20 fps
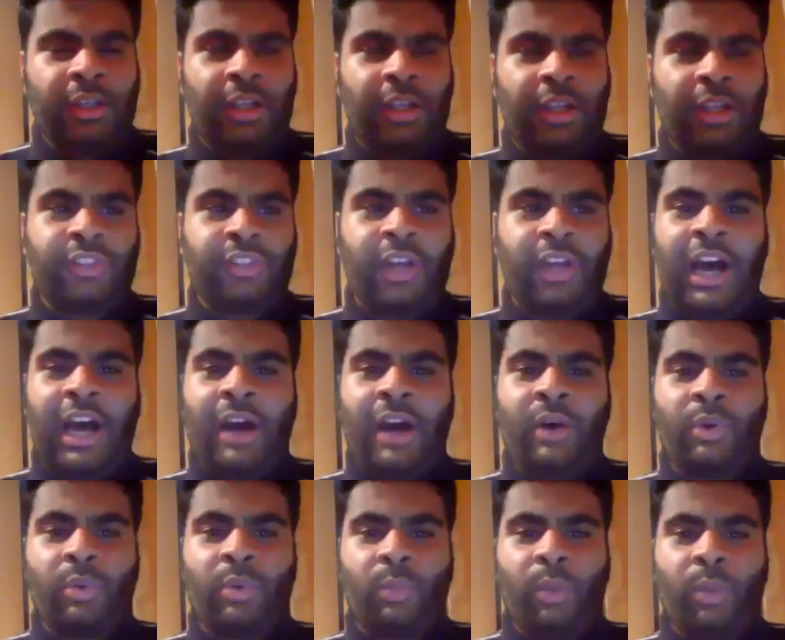So
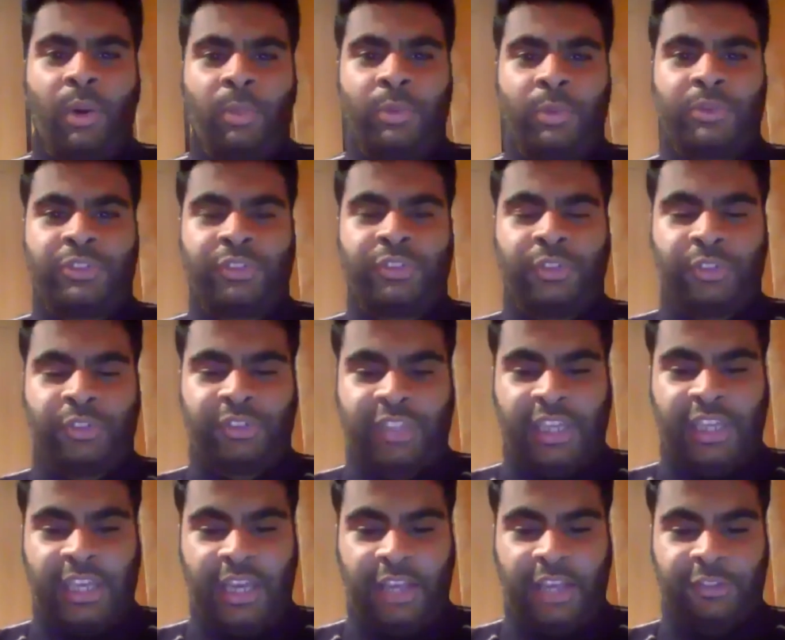what would you
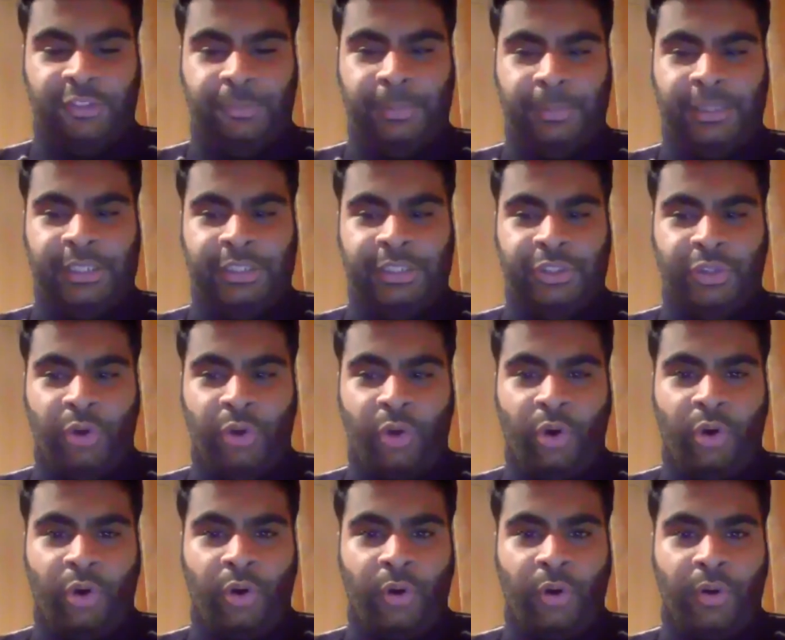say has been
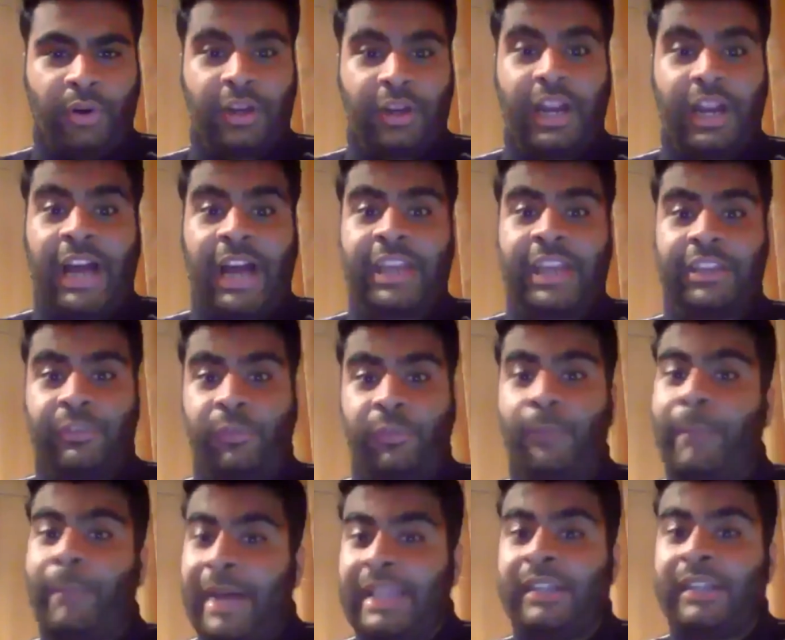your guide for
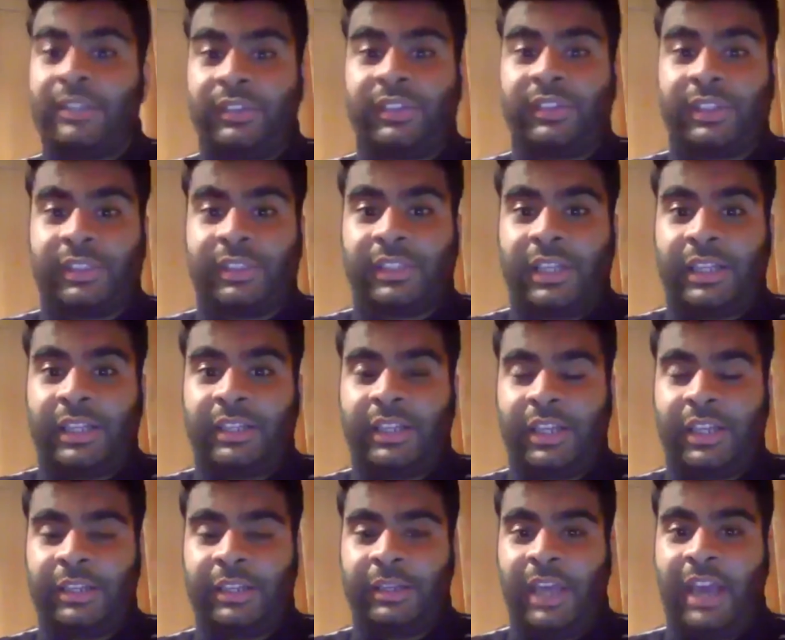balancing that
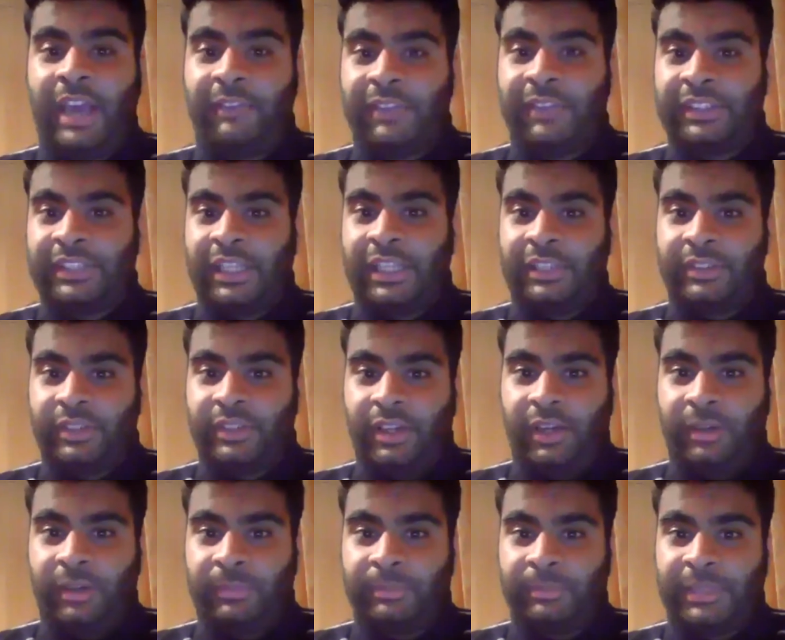and having that
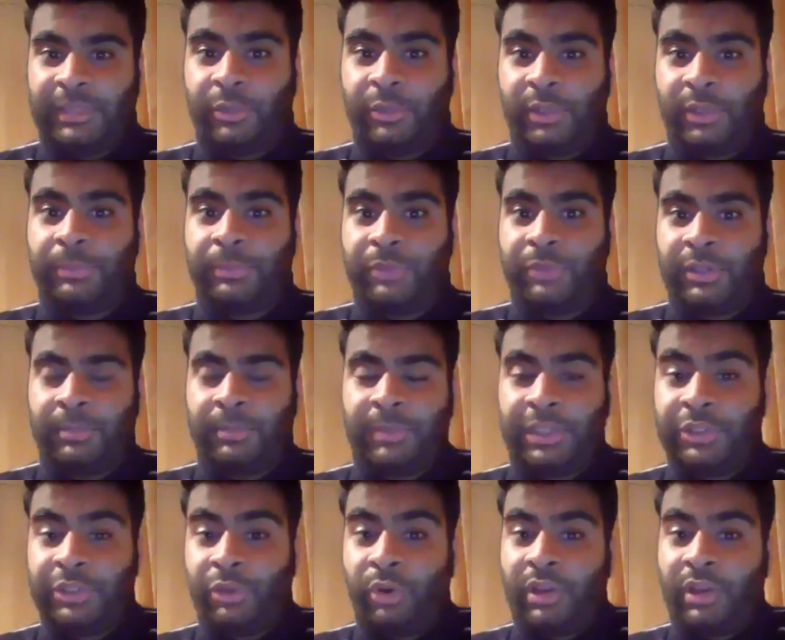equilibrium in
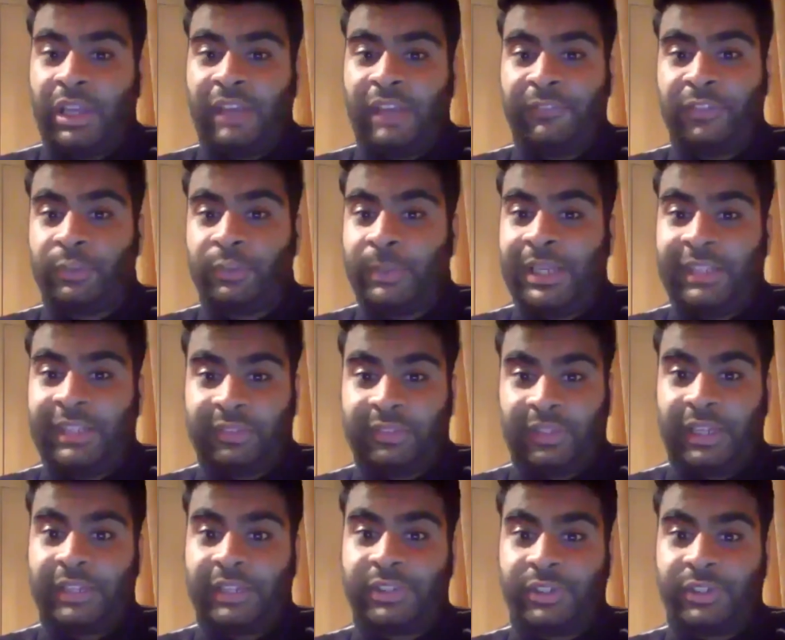your life as well as an
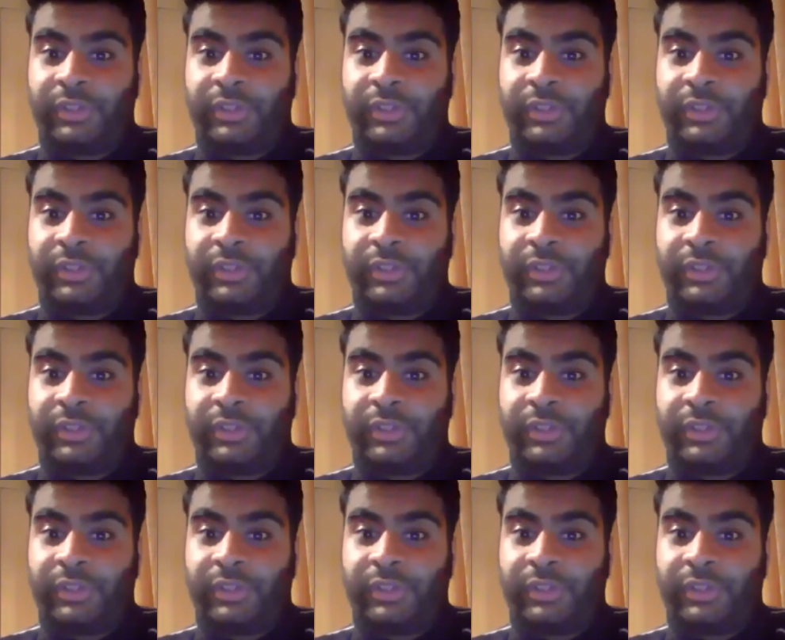actor?